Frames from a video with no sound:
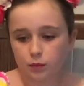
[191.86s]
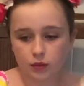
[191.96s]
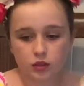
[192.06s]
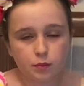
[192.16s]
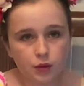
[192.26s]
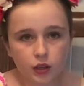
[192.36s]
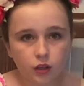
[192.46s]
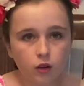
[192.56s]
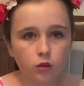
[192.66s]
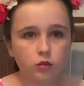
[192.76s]

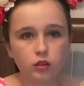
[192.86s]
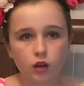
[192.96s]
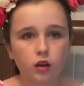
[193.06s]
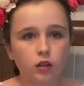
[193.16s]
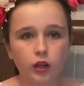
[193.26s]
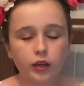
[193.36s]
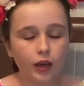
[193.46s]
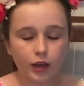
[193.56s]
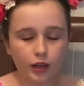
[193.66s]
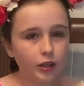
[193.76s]
tomatoes,
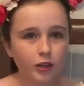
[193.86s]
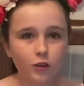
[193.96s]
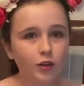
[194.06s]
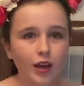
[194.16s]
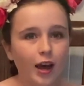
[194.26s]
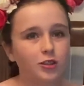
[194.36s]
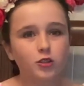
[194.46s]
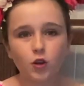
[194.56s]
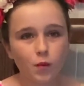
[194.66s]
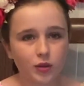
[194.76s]
you can add
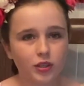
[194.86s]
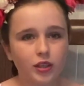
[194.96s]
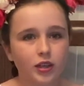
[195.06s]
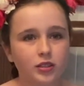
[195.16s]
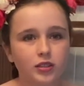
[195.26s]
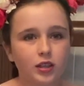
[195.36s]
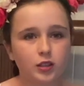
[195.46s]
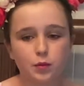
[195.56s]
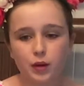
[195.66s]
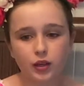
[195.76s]
so many things
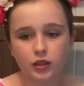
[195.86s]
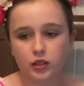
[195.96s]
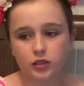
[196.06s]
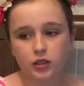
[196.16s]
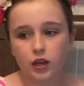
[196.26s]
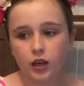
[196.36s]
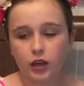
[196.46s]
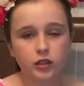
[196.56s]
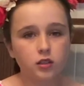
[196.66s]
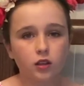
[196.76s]
to make these
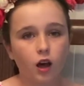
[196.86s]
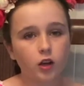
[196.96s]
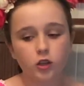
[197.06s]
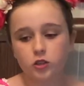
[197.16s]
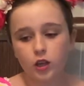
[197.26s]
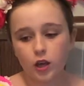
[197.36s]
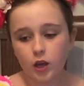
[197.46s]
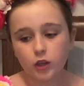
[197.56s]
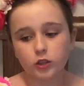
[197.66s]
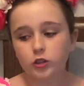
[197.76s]
enchiladas
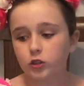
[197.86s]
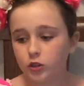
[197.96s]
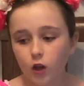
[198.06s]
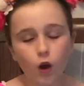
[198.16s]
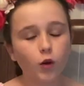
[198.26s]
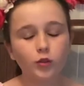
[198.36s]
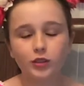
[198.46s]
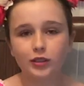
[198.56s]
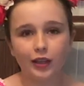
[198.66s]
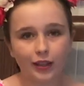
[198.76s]
so
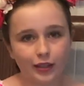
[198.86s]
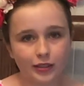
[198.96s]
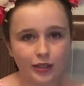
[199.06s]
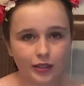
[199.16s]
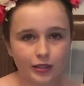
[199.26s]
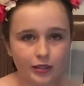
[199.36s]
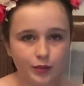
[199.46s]
delicious.